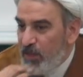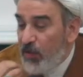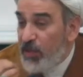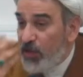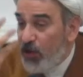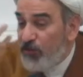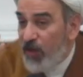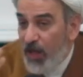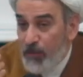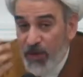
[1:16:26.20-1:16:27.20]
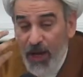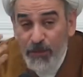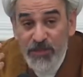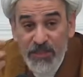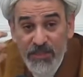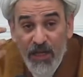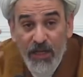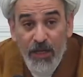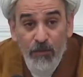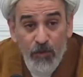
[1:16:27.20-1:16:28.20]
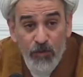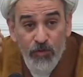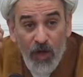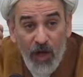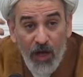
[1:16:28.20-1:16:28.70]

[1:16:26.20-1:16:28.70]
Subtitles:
Now he cannot fly. Perhaps he is unable to